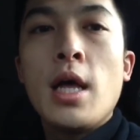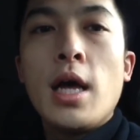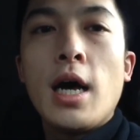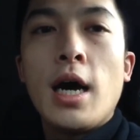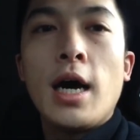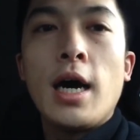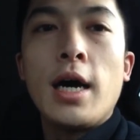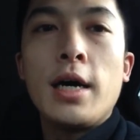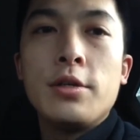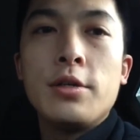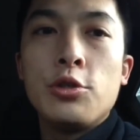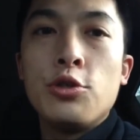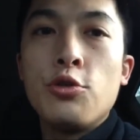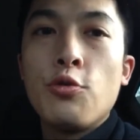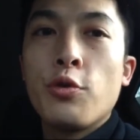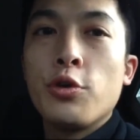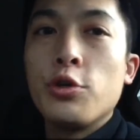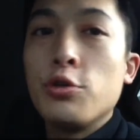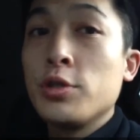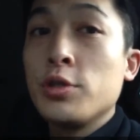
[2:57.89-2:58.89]

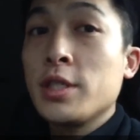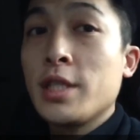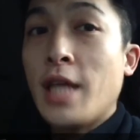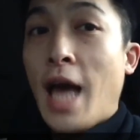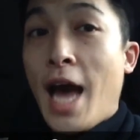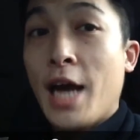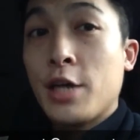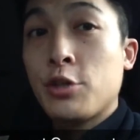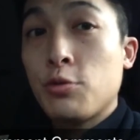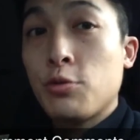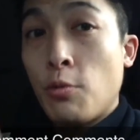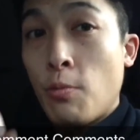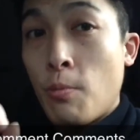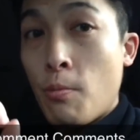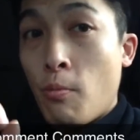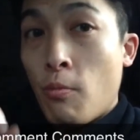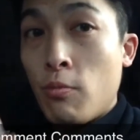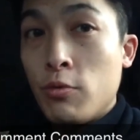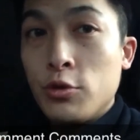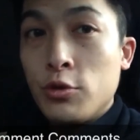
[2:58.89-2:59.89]
you're
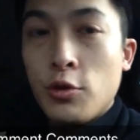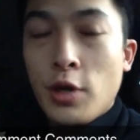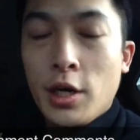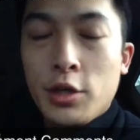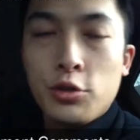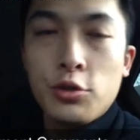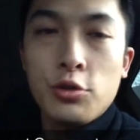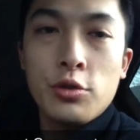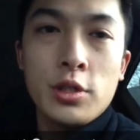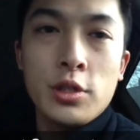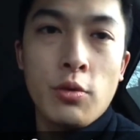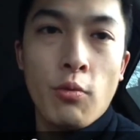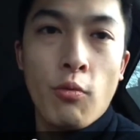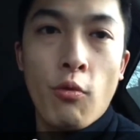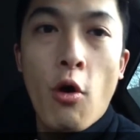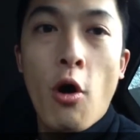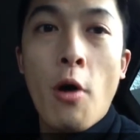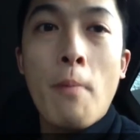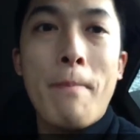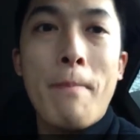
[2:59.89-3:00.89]
actually using the
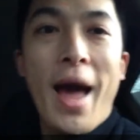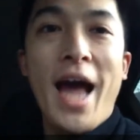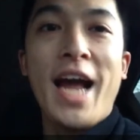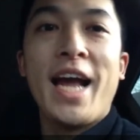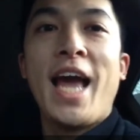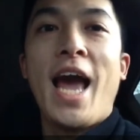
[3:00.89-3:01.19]
wrong back